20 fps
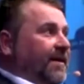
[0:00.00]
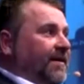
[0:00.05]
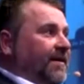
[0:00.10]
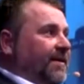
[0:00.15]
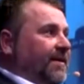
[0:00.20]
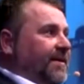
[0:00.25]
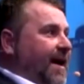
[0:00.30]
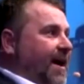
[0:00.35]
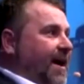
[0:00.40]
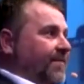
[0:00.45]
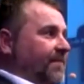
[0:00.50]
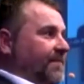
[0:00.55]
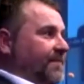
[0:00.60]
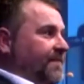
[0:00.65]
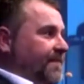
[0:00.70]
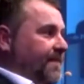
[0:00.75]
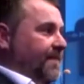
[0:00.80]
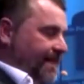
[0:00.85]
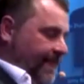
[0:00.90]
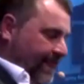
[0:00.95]
Now,
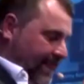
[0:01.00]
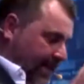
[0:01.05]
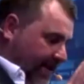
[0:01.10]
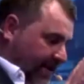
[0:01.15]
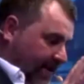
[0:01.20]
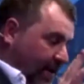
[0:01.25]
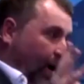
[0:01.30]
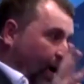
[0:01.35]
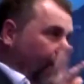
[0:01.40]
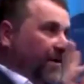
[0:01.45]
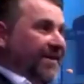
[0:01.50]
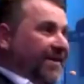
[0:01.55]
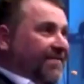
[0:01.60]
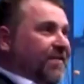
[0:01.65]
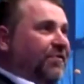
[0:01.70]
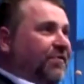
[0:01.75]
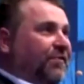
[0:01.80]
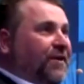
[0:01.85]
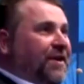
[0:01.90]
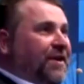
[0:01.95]
I'm going to give you
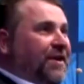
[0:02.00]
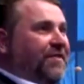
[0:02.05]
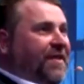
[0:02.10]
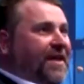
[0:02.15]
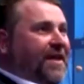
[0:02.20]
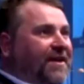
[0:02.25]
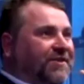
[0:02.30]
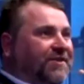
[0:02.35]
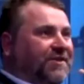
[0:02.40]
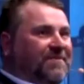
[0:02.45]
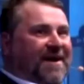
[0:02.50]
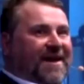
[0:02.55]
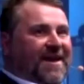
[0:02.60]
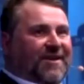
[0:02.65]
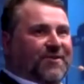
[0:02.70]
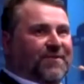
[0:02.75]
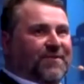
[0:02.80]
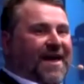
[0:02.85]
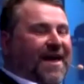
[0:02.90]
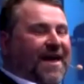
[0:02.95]
3 things to make
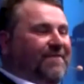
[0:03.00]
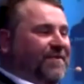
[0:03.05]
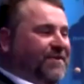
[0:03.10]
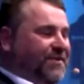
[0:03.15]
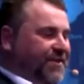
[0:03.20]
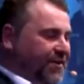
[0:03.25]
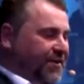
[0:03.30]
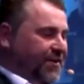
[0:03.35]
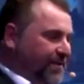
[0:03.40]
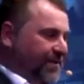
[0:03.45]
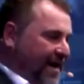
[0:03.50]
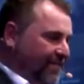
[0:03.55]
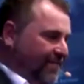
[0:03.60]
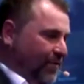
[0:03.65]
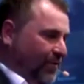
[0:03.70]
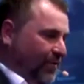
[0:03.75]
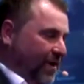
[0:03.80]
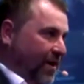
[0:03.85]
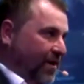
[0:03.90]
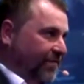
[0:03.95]
sure that every single day of
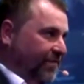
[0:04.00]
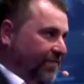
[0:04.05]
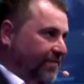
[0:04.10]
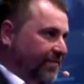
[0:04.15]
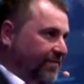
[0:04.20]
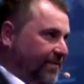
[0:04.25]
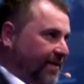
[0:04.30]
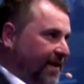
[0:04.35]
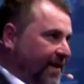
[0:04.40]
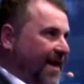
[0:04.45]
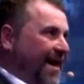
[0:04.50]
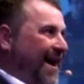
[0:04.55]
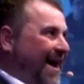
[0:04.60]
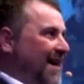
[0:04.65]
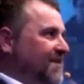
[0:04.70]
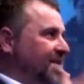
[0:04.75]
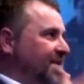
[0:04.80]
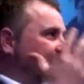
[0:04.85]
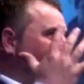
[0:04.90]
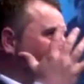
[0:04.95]
your life,
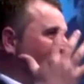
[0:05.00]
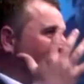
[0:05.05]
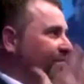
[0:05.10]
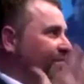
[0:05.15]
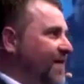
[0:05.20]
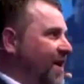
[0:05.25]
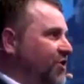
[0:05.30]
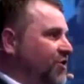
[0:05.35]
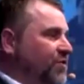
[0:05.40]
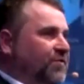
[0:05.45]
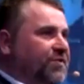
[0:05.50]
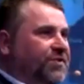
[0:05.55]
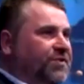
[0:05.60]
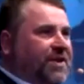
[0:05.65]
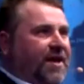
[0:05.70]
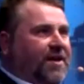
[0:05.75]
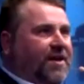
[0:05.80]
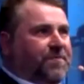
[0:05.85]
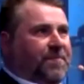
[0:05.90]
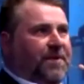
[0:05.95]
as a professional
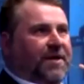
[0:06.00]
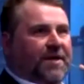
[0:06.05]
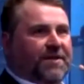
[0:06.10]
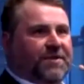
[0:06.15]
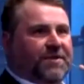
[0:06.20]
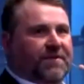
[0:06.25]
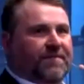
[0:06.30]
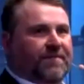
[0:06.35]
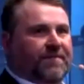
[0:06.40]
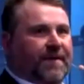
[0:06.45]
salesperson,